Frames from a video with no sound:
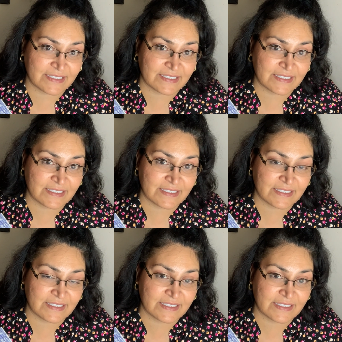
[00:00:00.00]

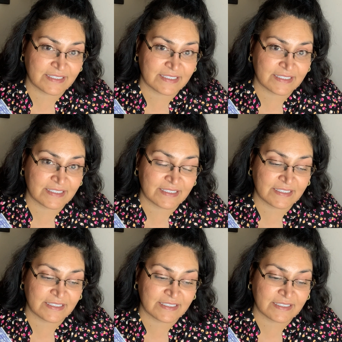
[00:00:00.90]
[no speech]